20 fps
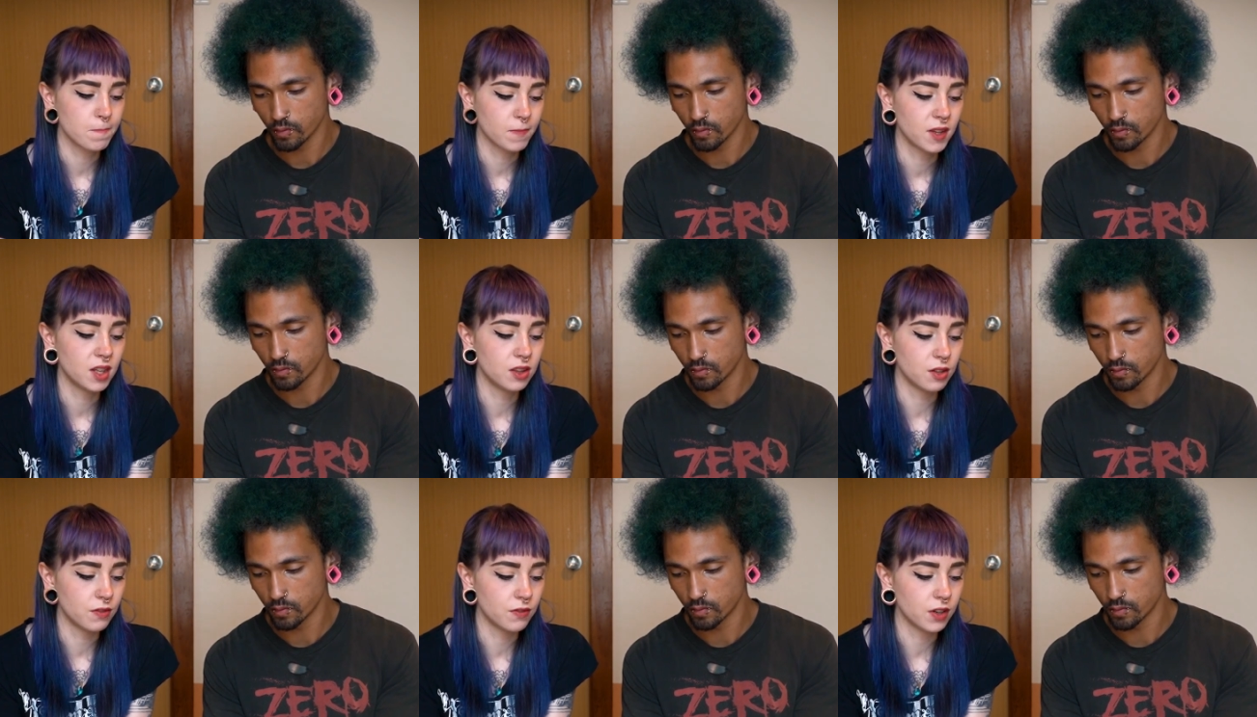
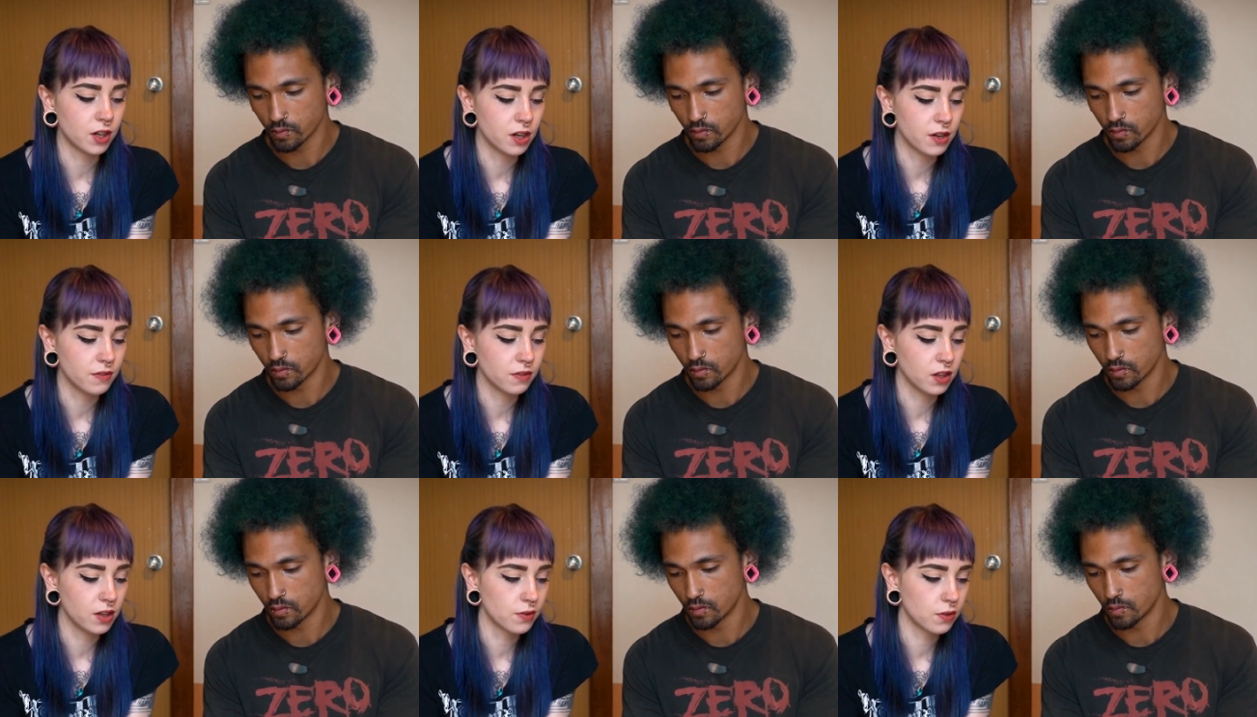Speaker 1: And they're very
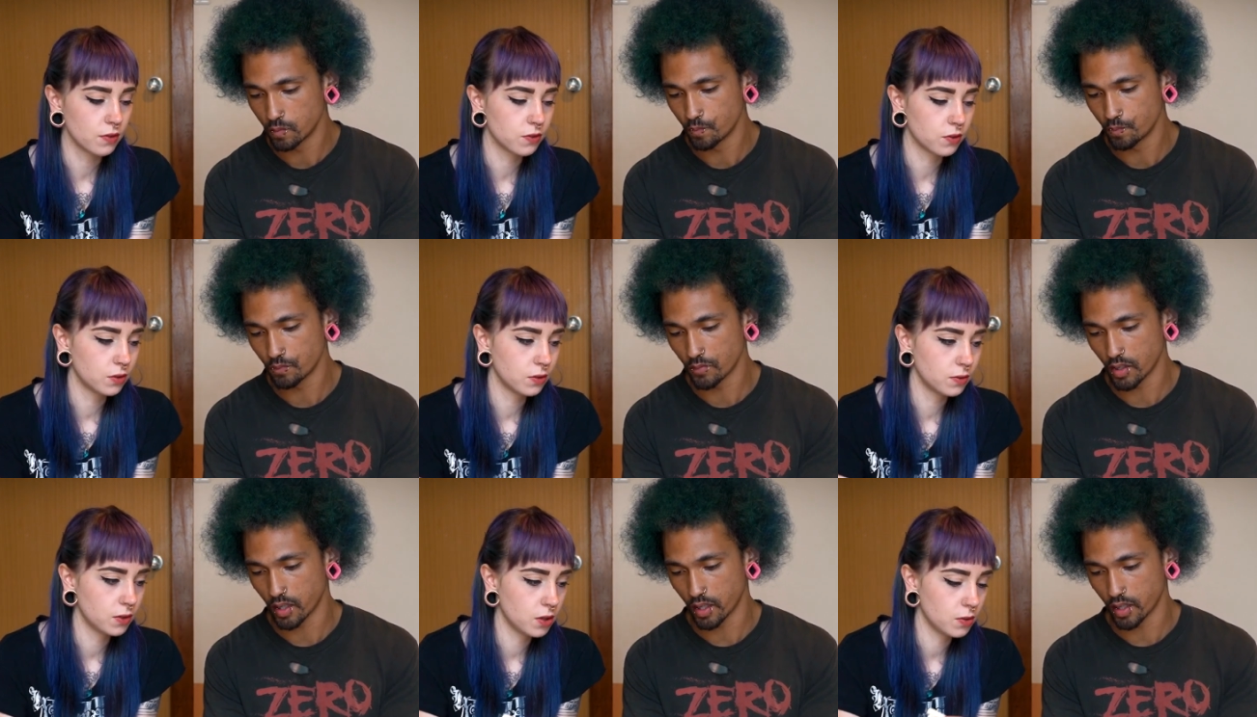
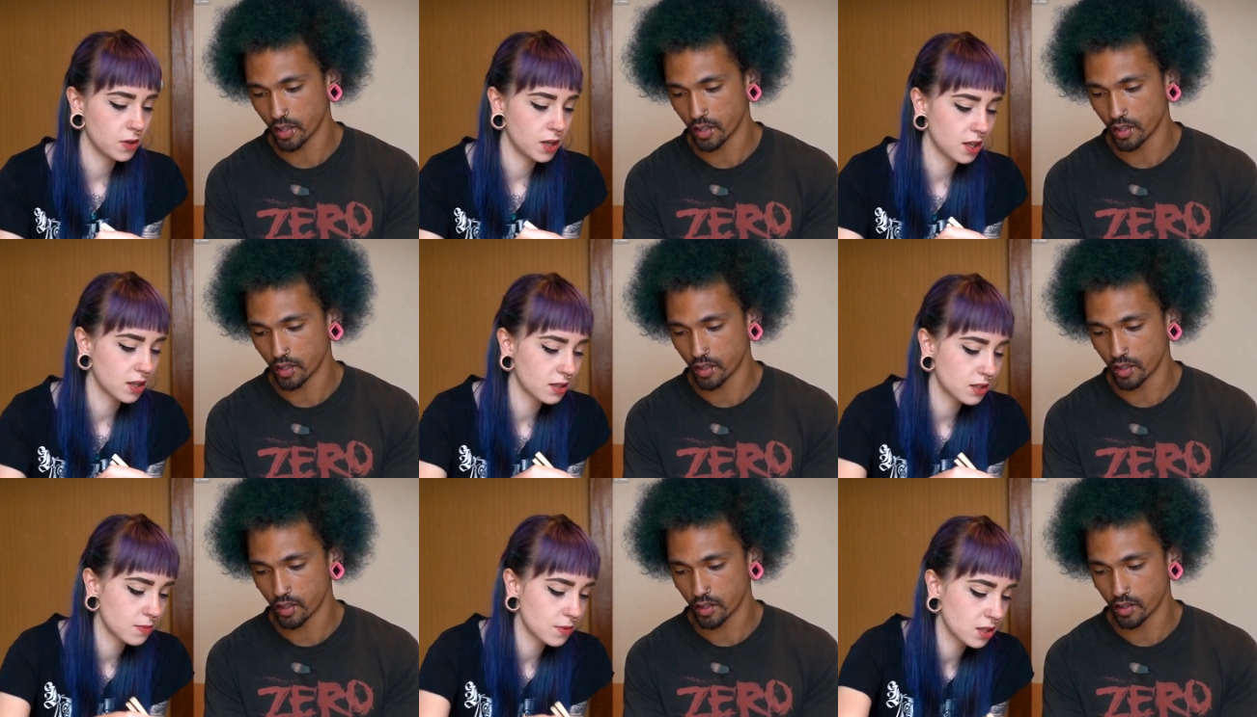flavorful. Oh wait,
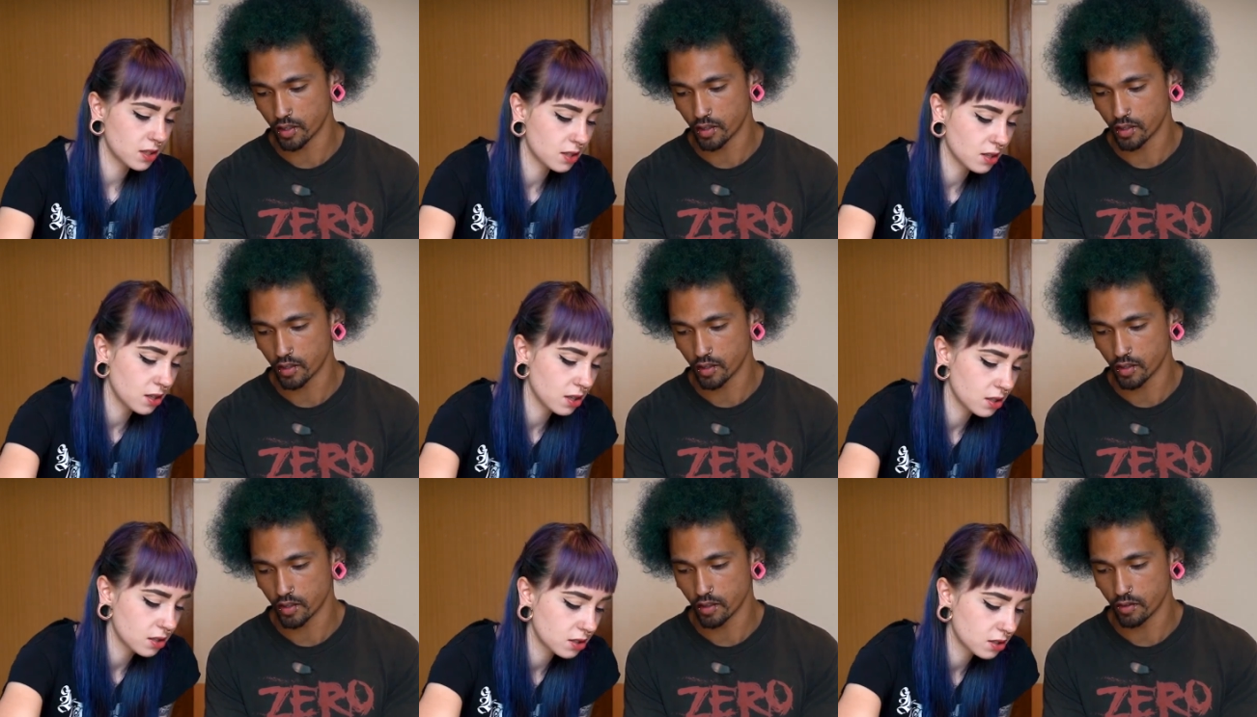get some of the
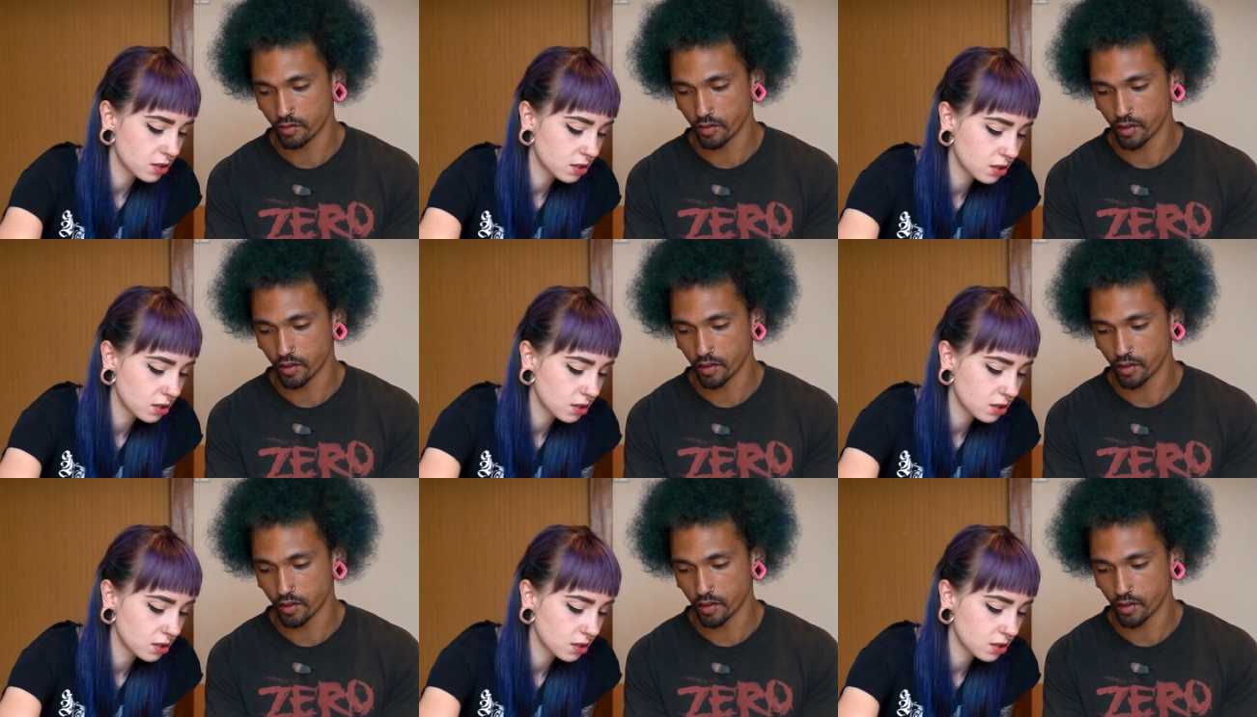sauce.